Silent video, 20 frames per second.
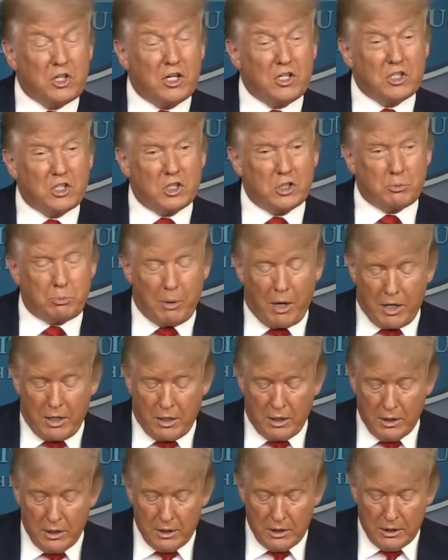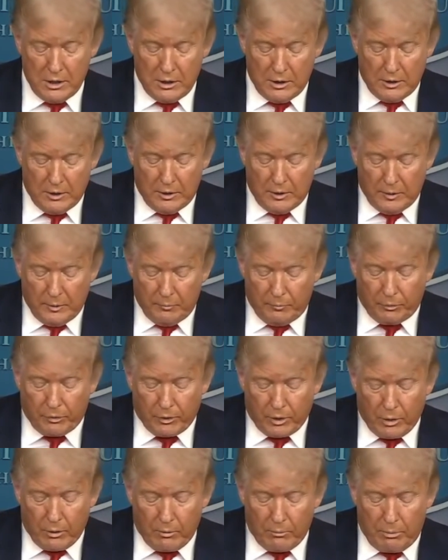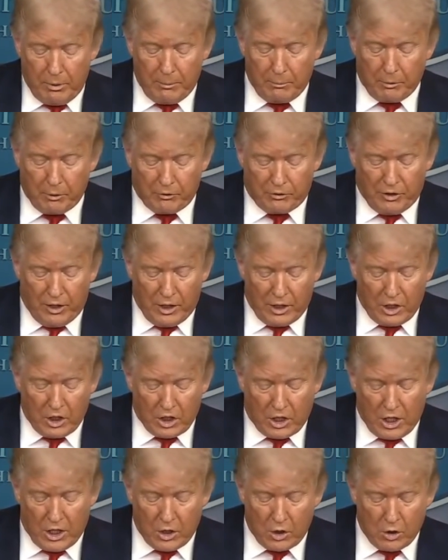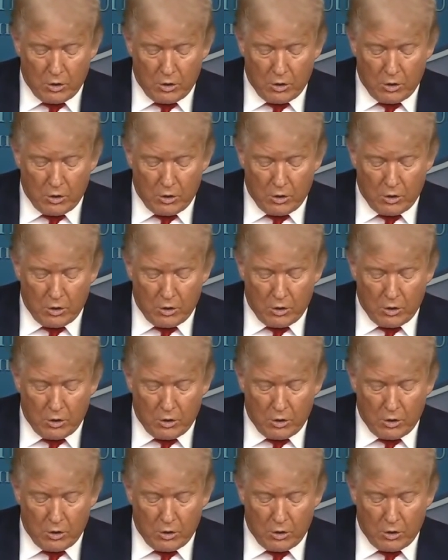That's despite people saying you can't do